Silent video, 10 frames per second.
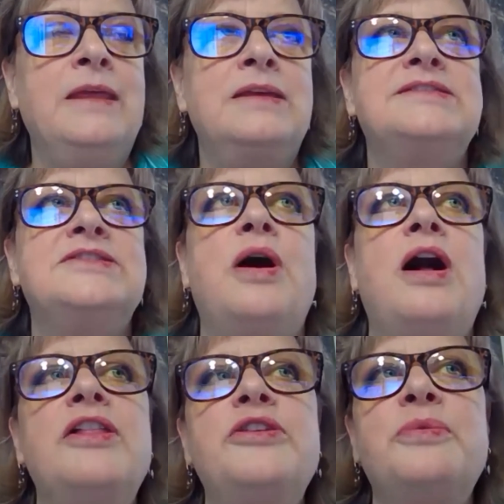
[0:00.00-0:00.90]
So
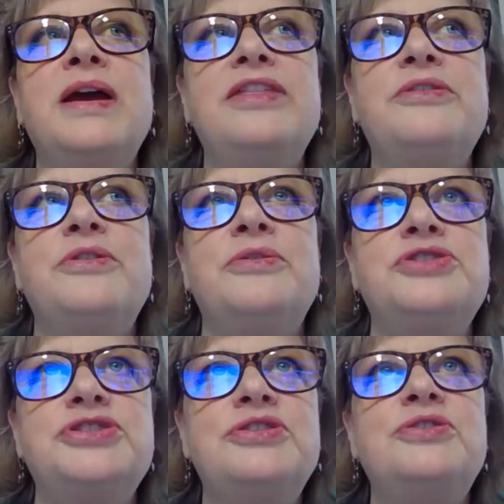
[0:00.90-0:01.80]
all the way through
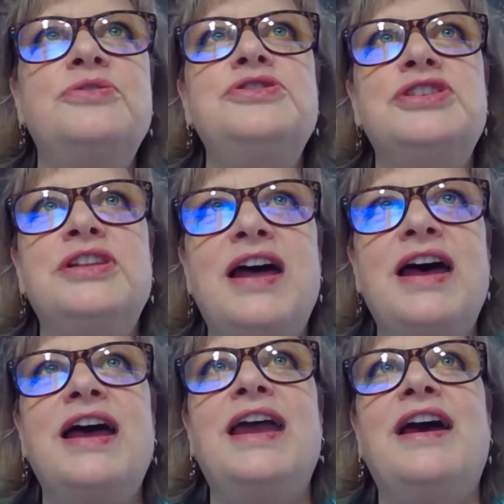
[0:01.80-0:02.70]
June,
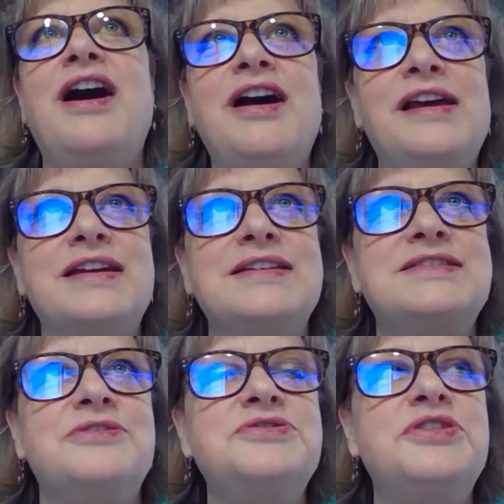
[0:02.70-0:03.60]
July,
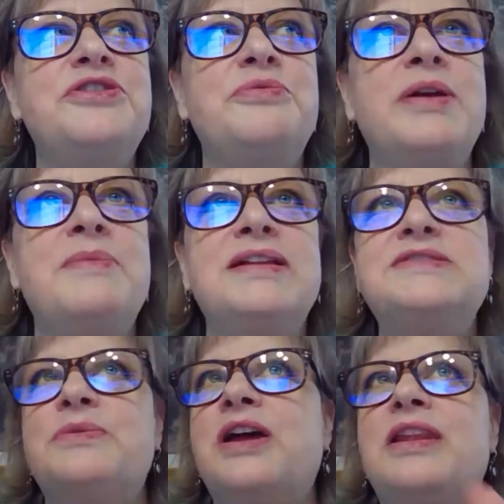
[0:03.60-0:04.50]
August, those are 3
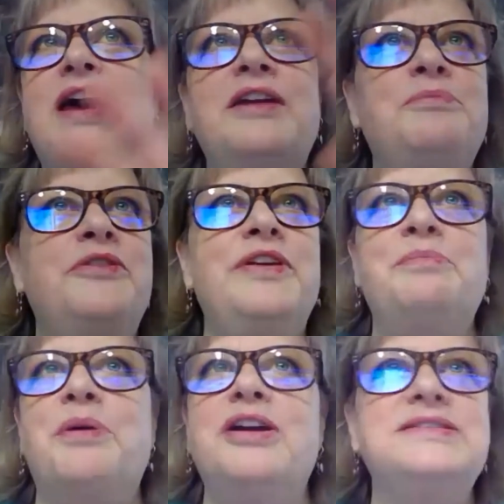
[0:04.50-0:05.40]
months where a lot of
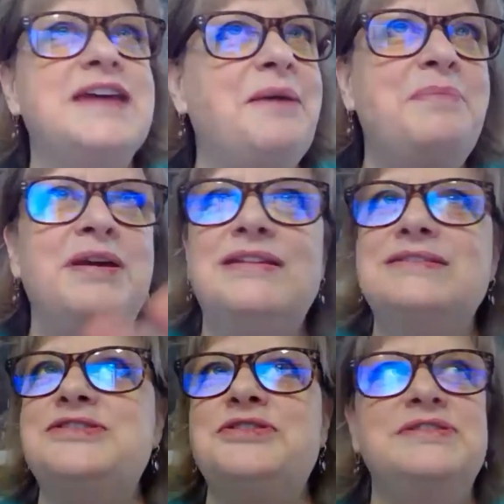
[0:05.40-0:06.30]
moving parts happen and
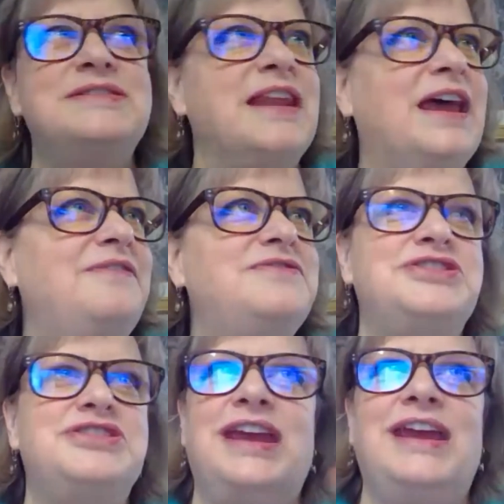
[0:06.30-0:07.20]
students' lives
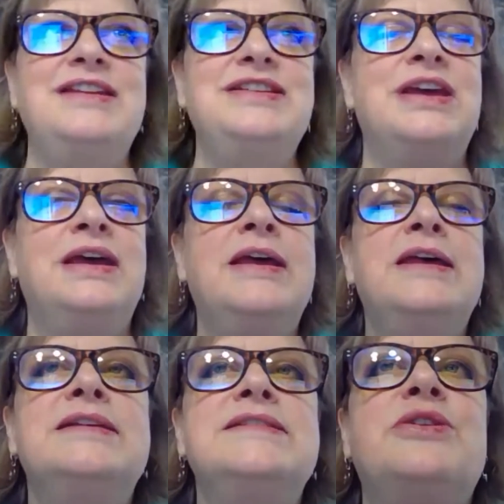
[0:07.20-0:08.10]
change.
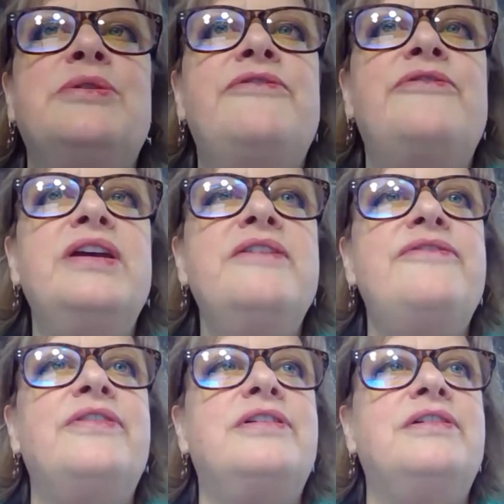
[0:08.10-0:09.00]
So if
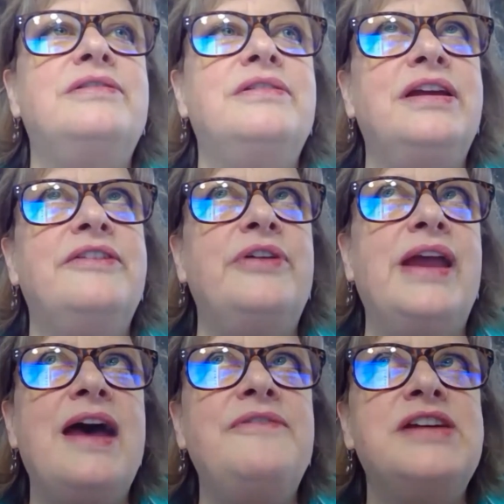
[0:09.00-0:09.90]
we
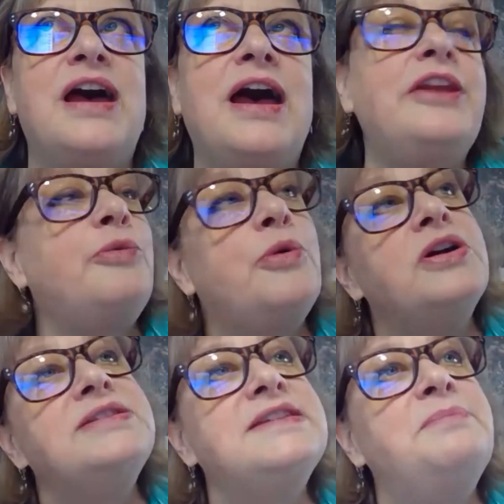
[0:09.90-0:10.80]
have to
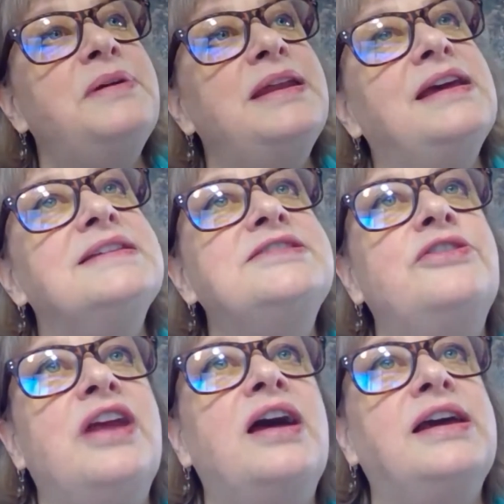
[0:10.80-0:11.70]
unaward somebody because they're
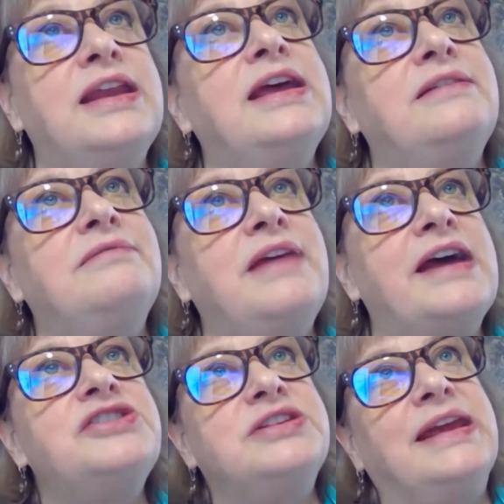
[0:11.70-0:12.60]
not going to
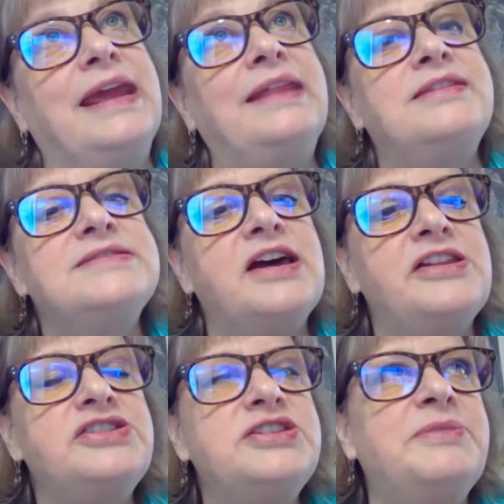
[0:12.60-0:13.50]
actually get the
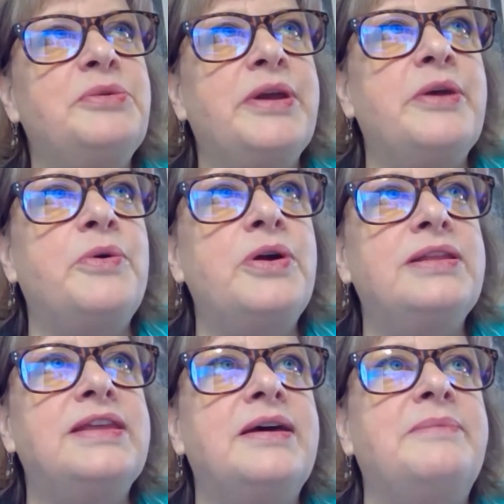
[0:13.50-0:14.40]
scholarship that we
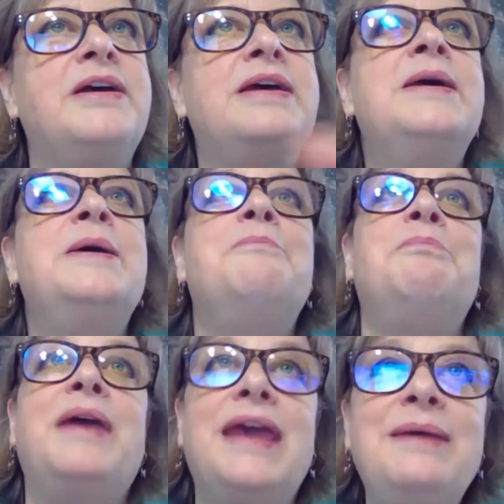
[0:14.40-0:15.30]
awarded them,
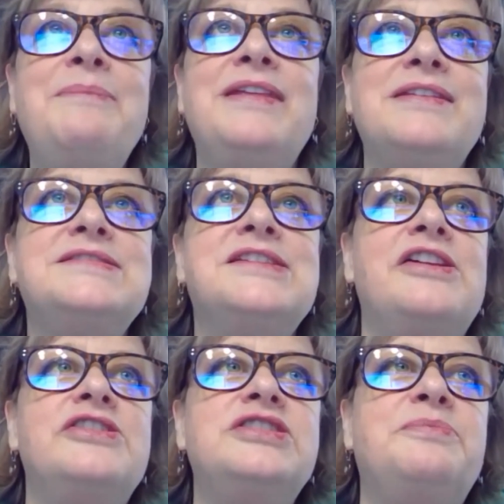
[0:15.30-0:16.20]
maybe the
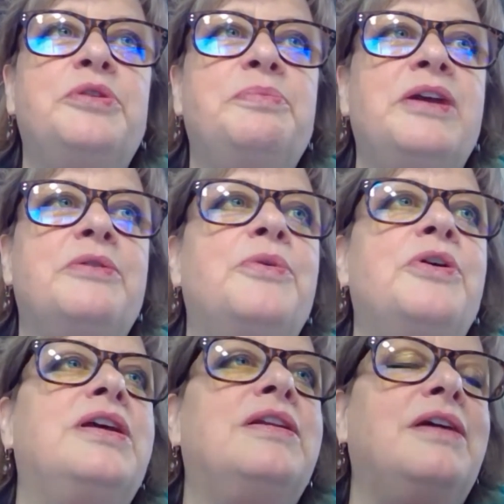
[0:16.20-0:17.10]
scholarship would be
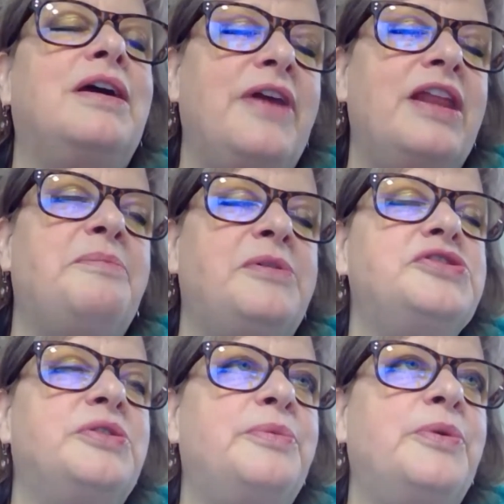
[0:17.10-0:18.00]
available
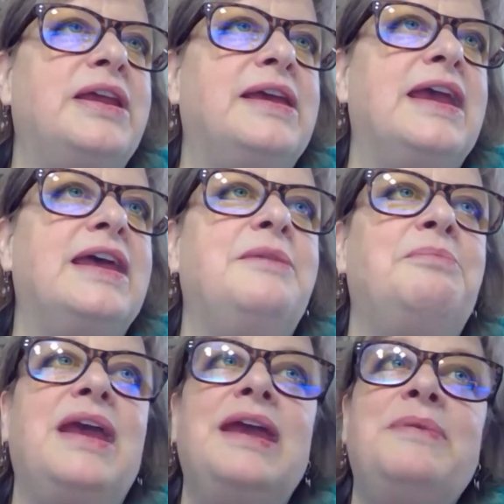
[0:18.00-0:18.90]
to award again. And
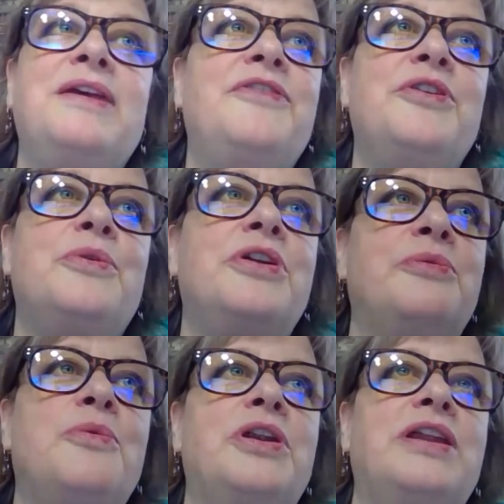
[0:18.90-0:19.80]
maybe if you weren't
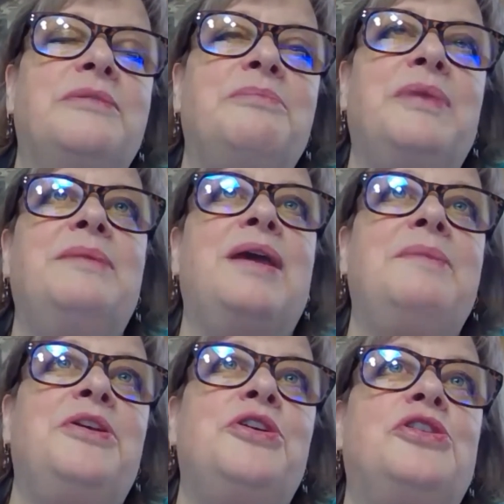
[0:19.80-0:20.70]
awarded in May,
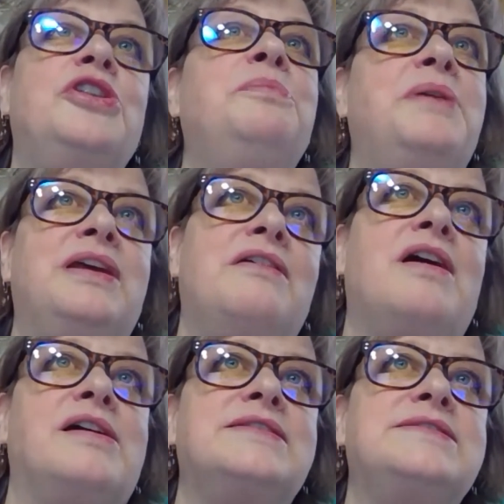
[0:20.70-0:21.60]
maybe you could be in
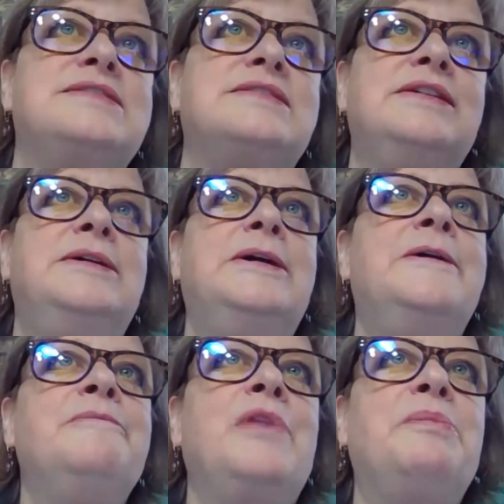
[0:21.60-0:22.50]
August.
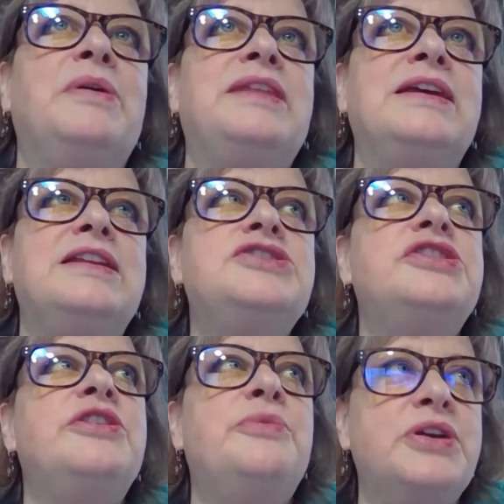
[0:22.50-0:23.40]
But the
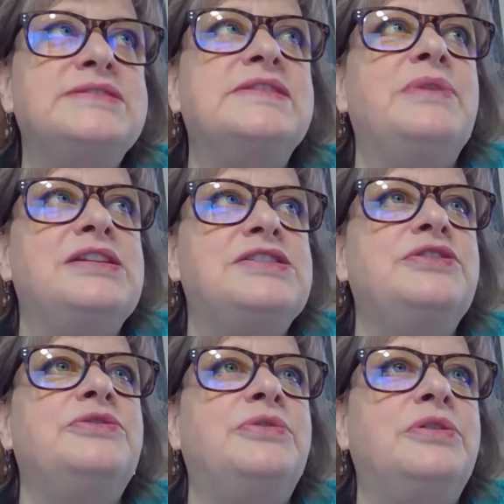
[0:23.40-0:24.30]
initial awards that we
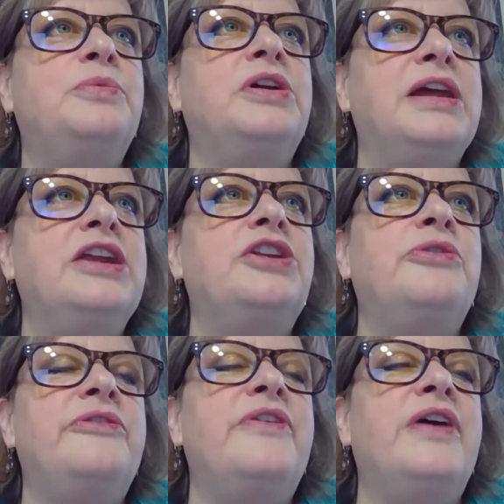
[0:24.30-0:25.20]
do, we're going to
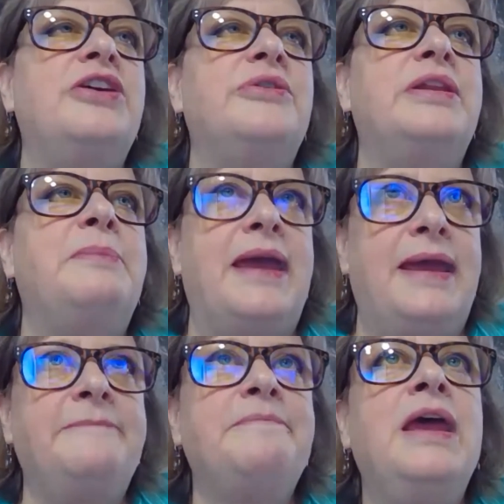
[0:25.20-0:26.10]
notify you in
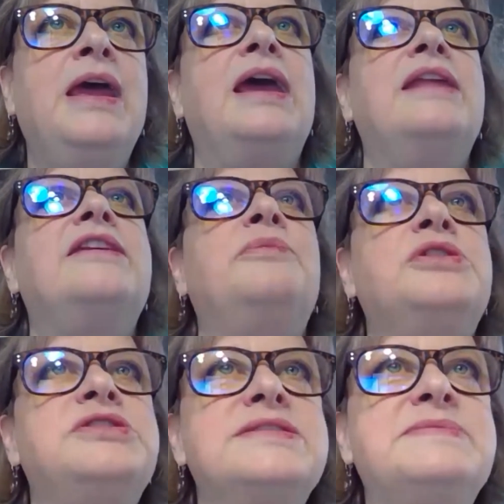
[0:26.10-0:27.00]
May. And then we'll
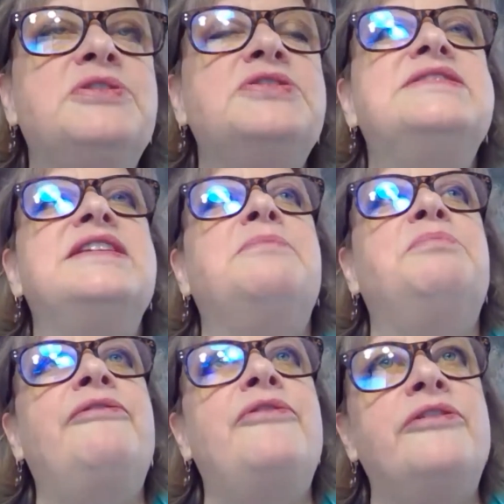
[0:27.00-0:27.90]
disperse them
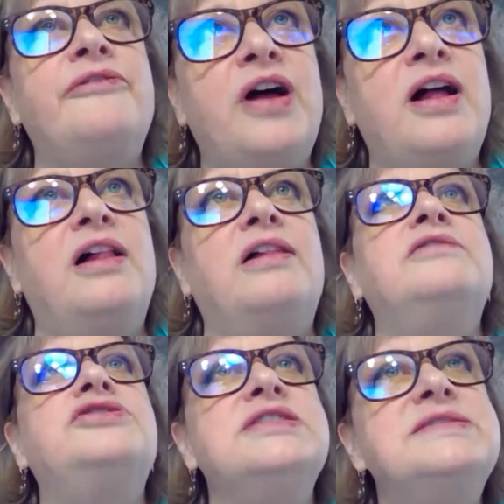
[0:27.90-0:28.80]

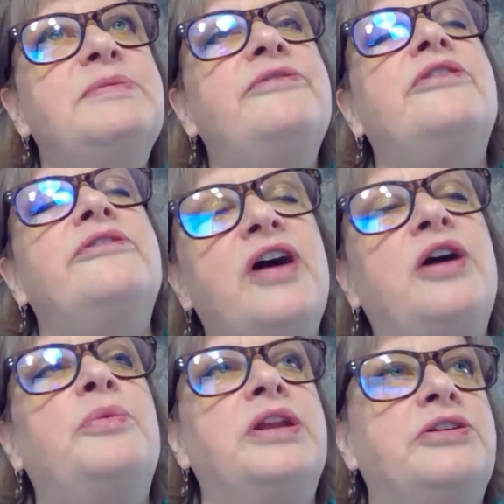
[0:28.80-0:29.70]
just before
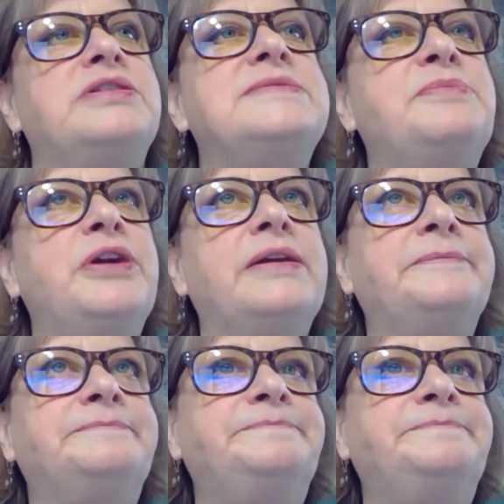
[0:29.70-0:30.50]
fall, winter, and spring.